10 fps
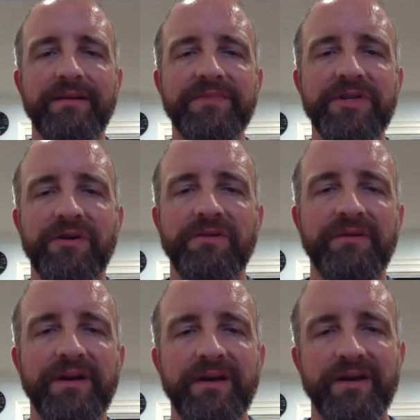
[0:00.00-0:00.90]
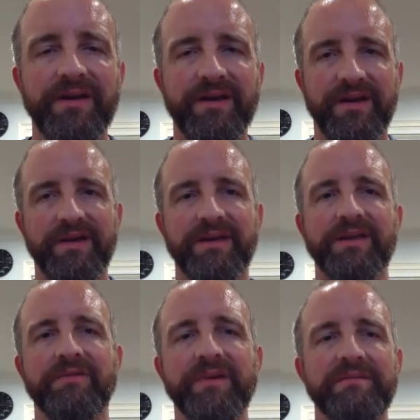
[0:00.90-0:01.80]
So
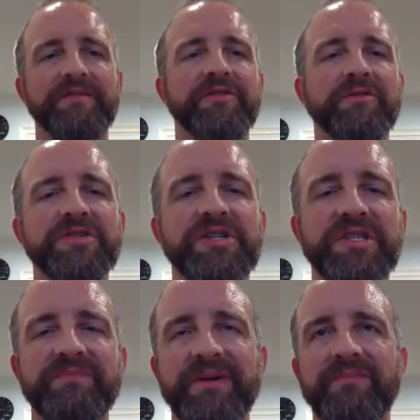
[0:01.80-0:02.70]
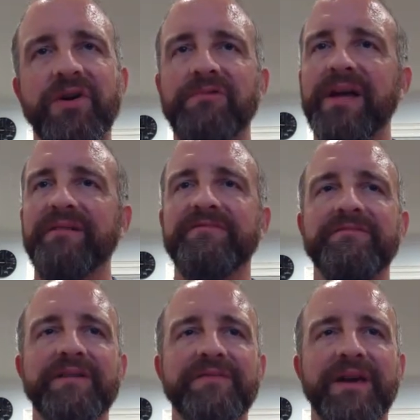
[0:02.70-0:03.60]
we, even though we're in 16-bit mode, we have
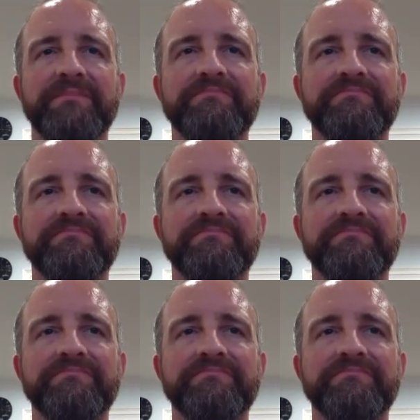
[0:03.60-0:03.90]
like